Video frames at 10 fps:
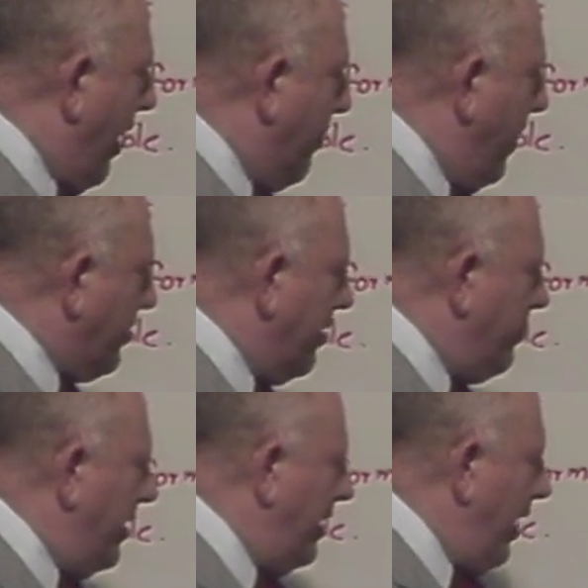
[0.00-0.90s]
are meant to
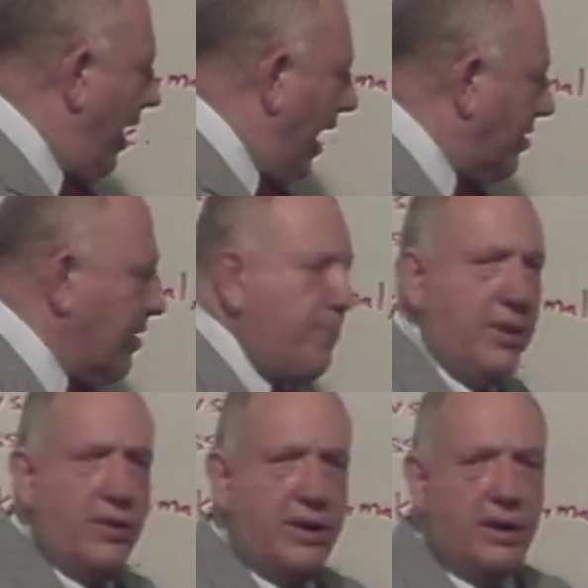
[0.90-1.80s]
be a
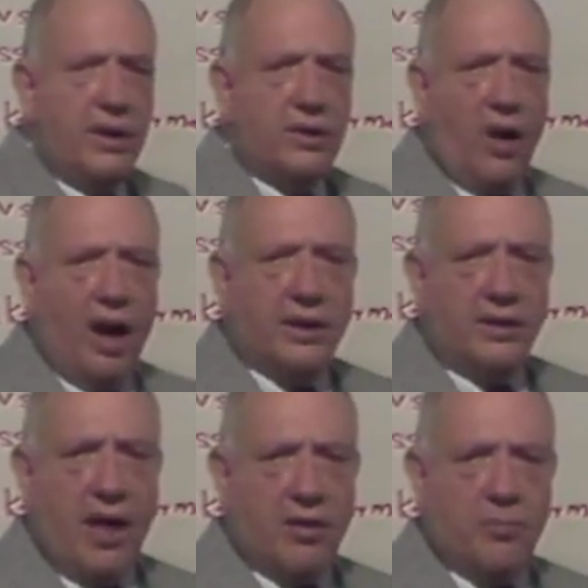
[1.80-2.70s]
superior
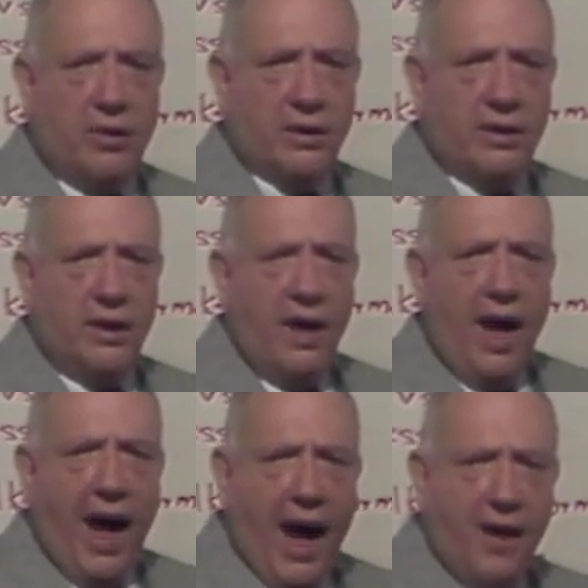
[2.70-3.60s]
talking textbook.
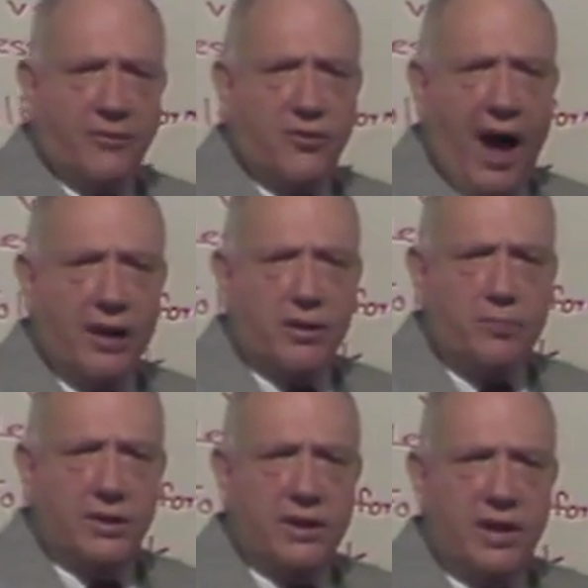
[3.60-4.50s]
I have tried to
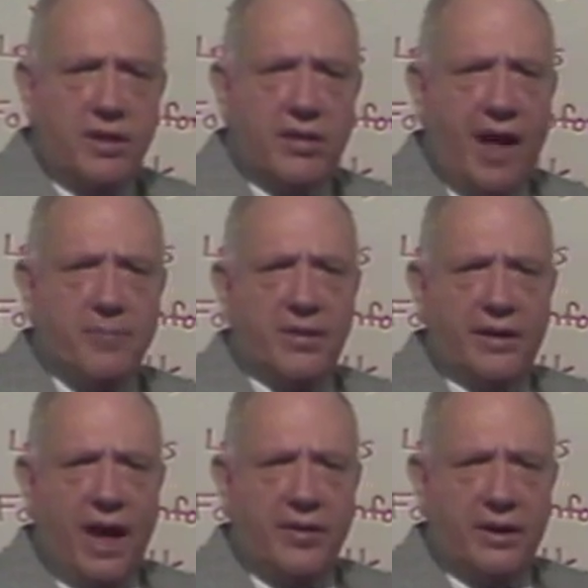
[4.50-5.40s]
put these tapes
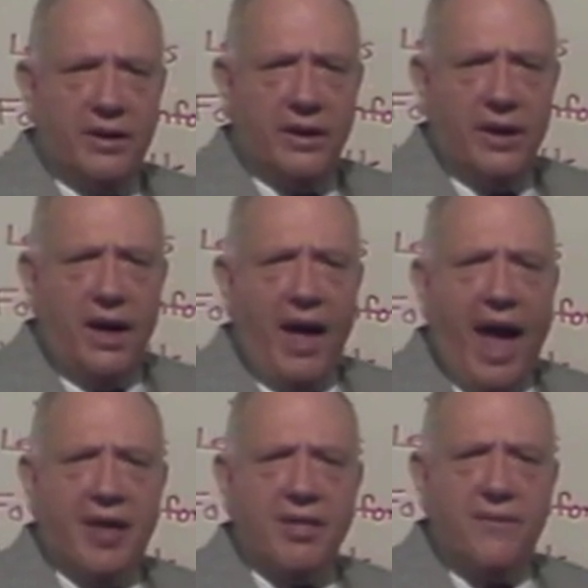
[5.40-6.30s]
together
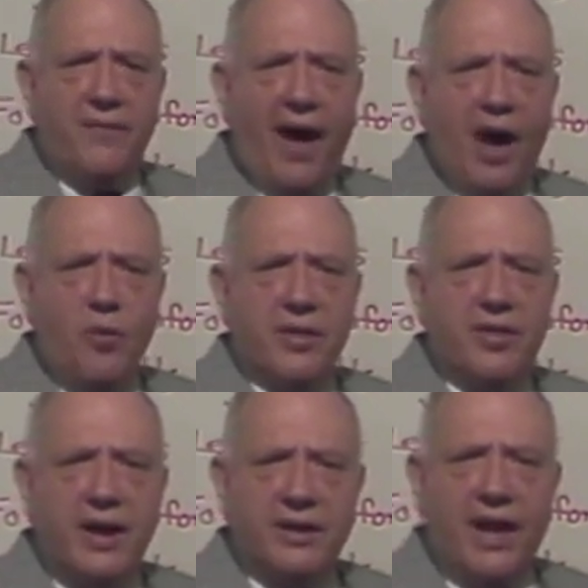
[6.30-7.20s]
as if I was
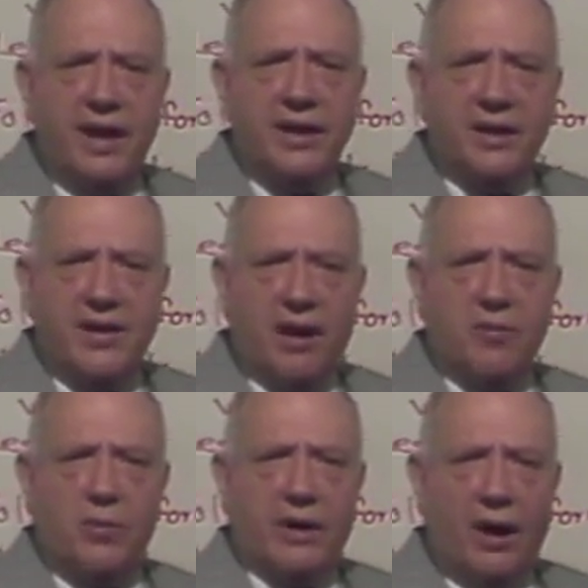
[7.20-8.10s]
dictating a
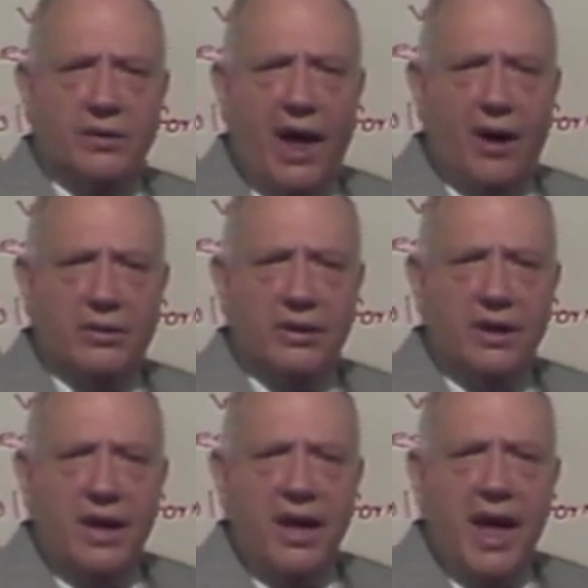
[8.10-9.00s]
textbook out loud,
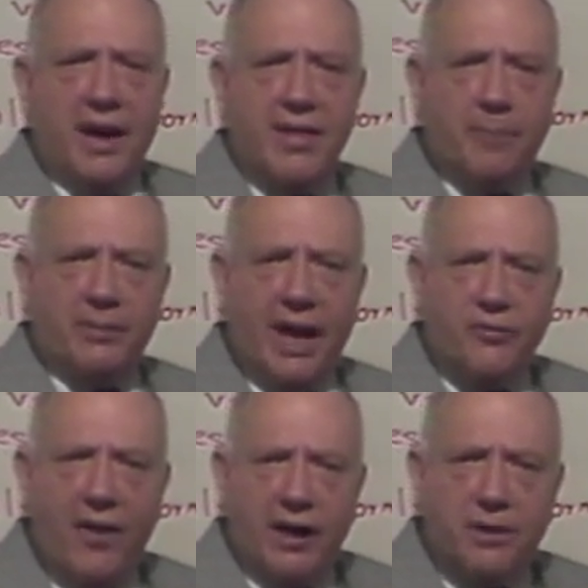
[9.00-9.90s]
except that I
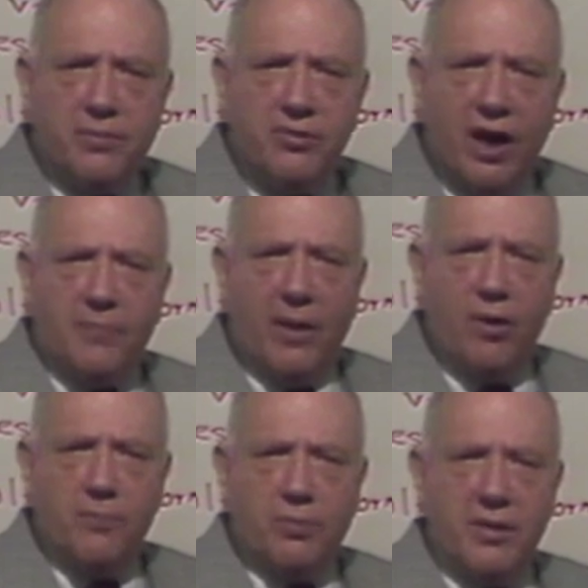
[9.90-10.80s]
tried to project my
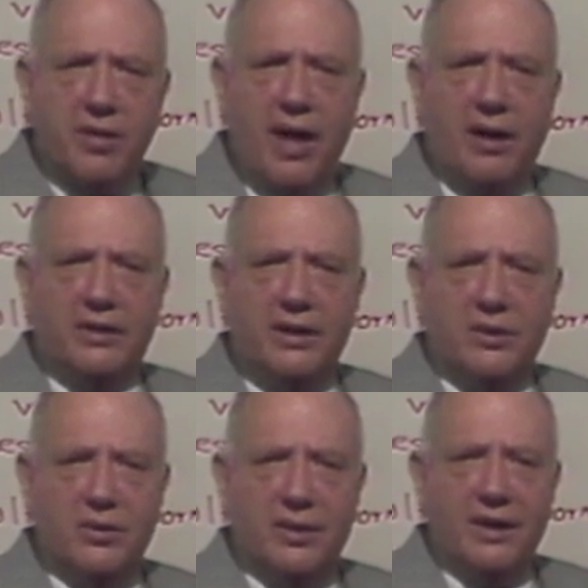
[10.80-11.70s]
own personality
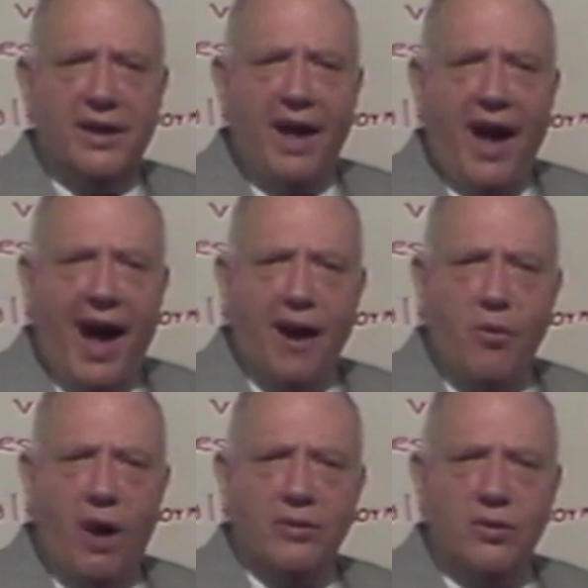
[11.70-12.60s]
into it. I
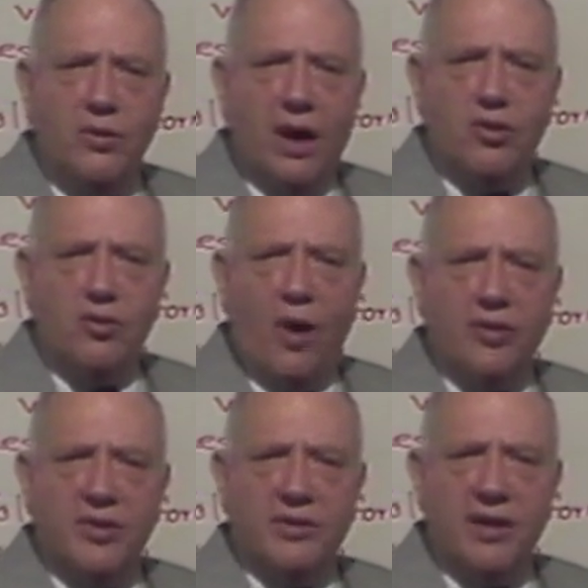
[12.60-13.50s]
want you, as you're
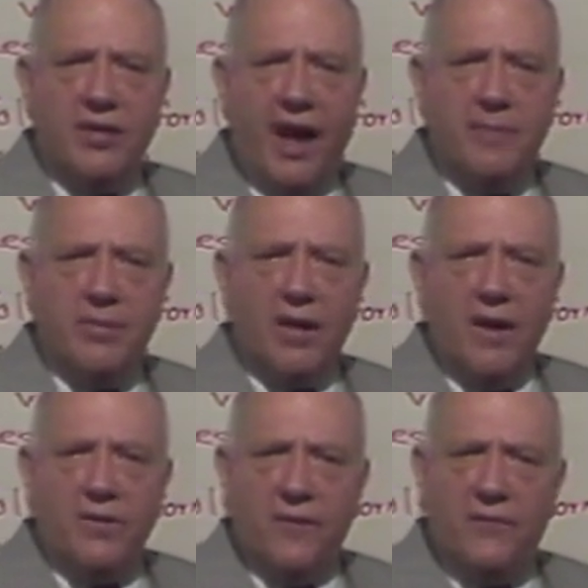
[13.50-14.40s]
watching these tapes,
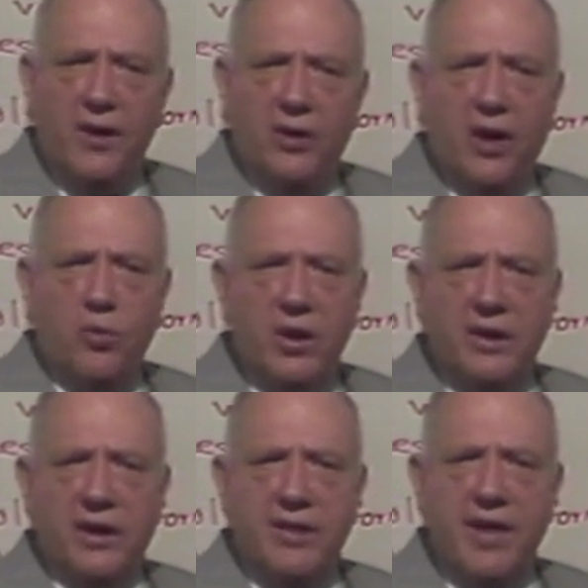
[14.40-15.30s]
to feel that we're
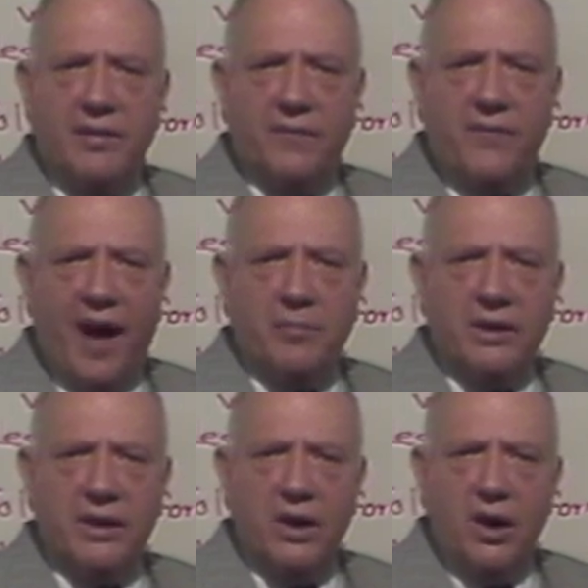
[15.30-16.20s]
an extended
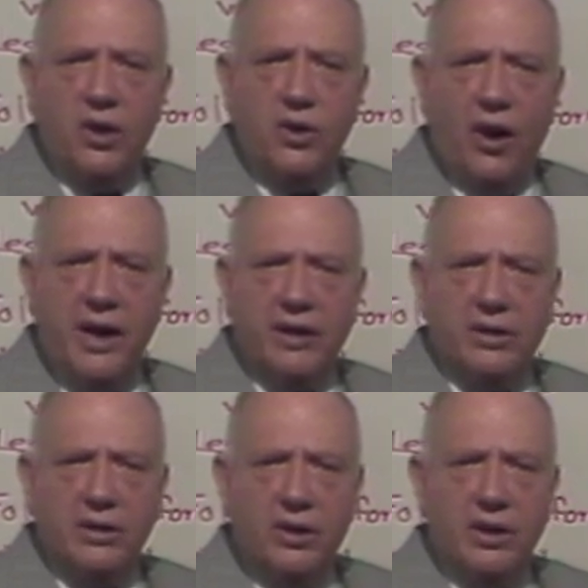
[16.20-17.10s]
family. You're here
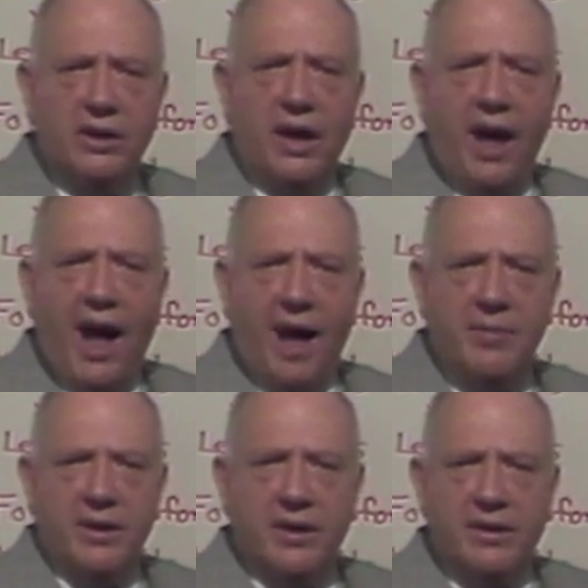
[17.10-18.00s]
to learn, I'm
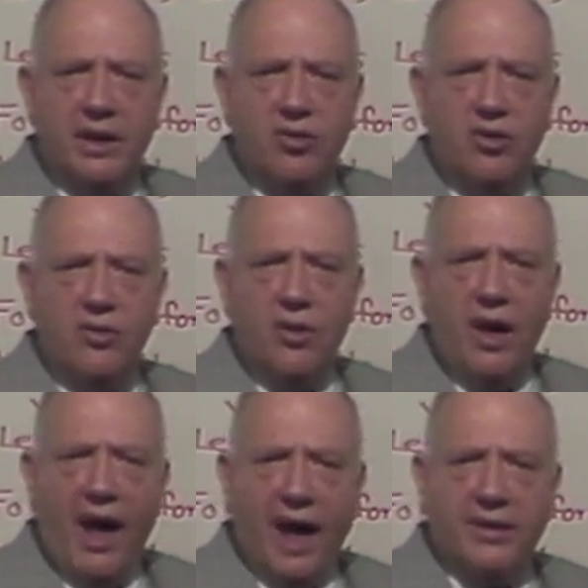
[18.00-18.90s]
here to teach you,
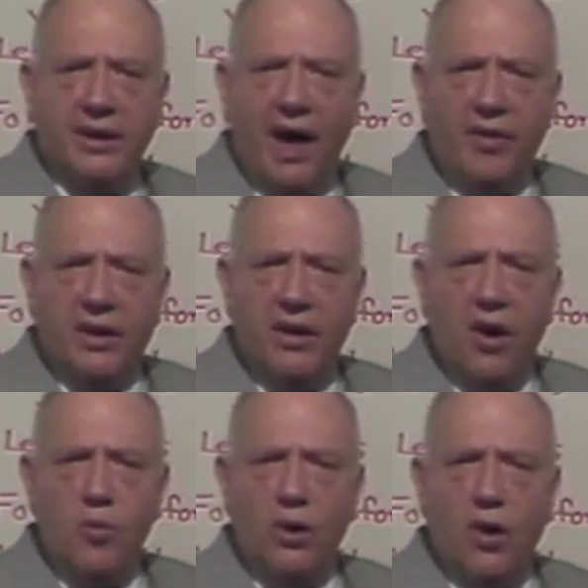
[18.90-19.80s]
and together
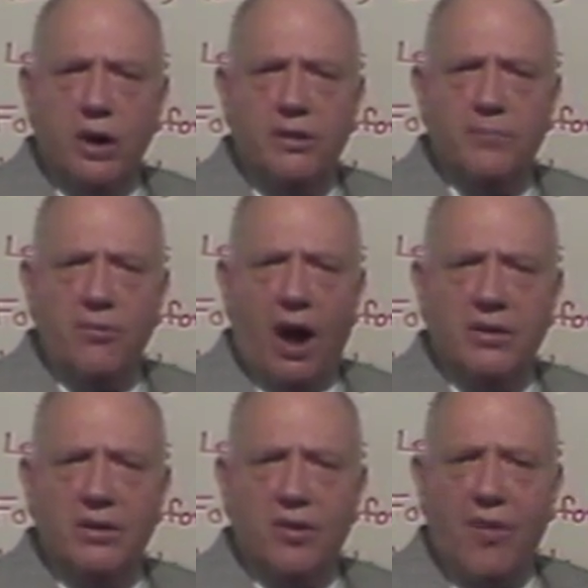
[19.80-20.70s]
we're going to
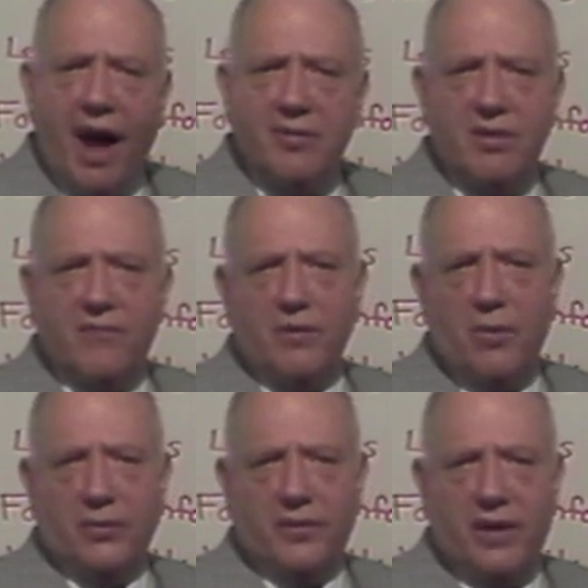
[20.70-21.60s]
broaden horizons for
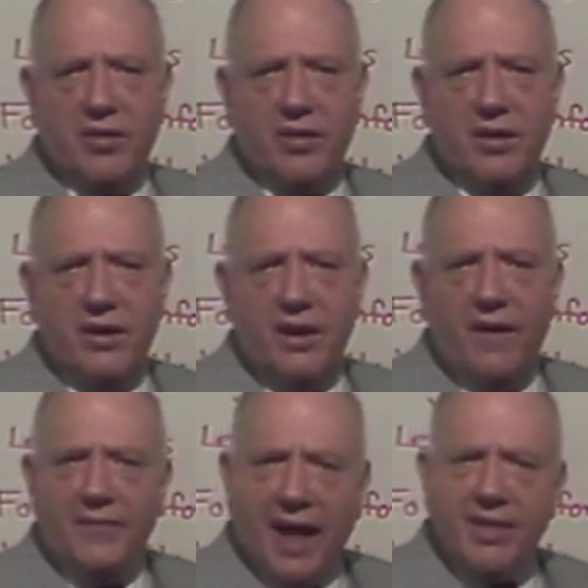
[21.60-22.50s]
both of us.
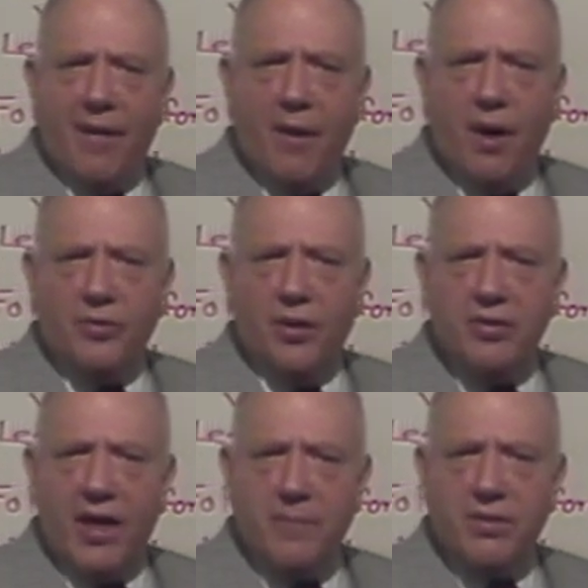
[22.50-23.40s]
That's how I want
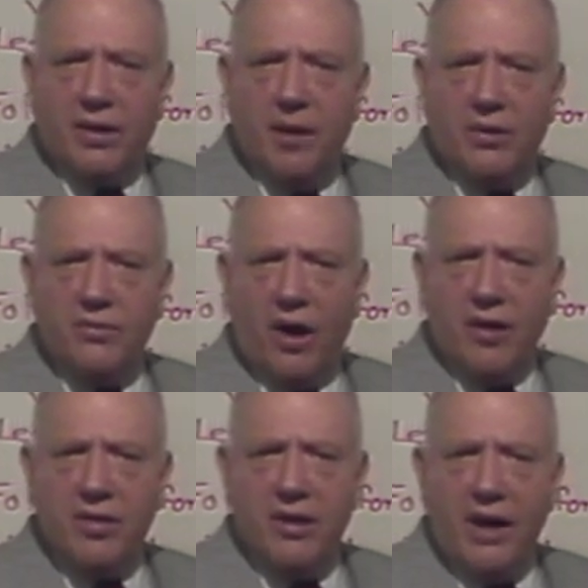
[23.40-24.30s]
those tapes to come
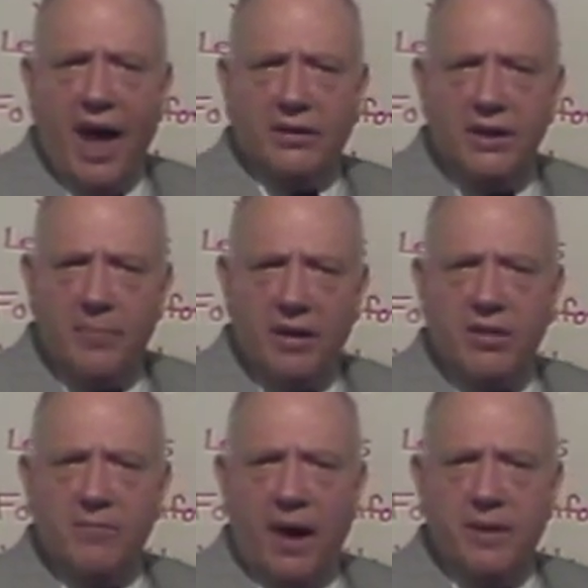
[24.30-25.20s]
across. And to the
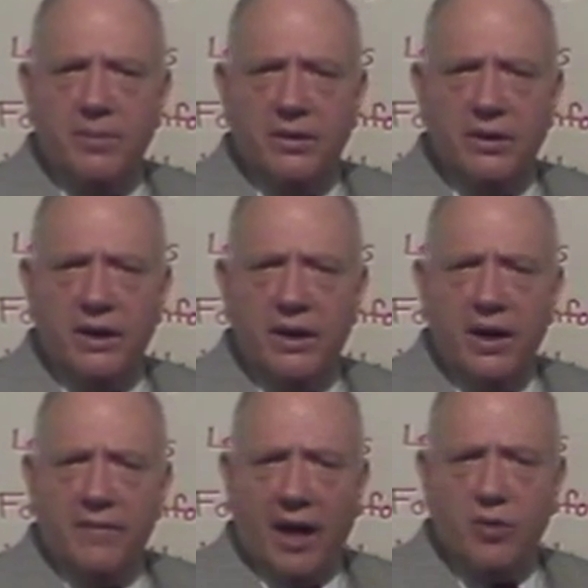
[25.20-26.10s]
best of my ability,
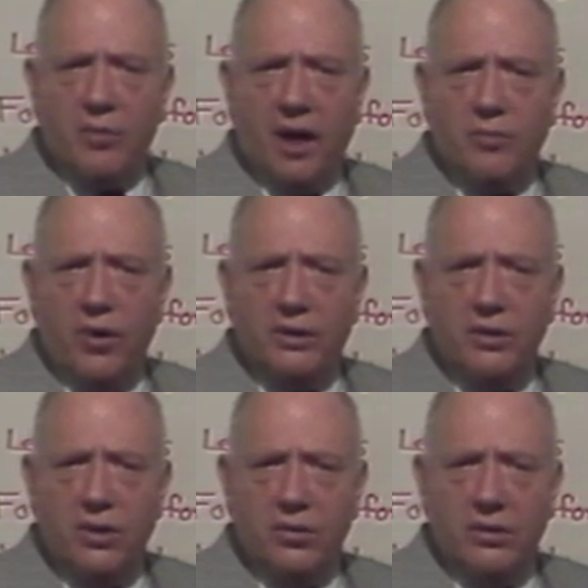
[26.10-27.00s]
that's what I'm going
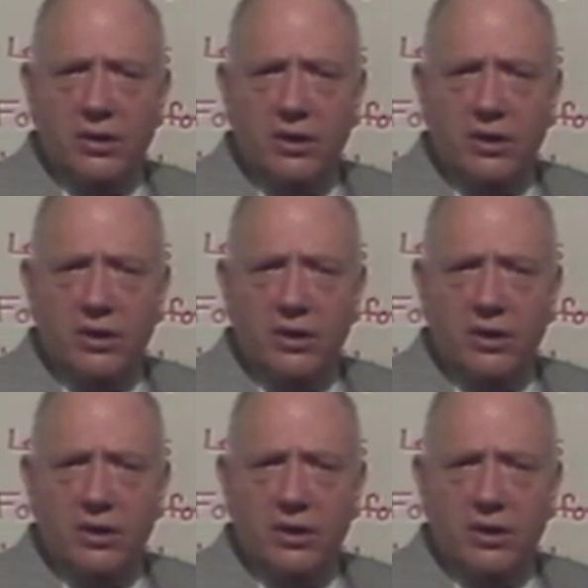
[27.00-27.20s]
to do.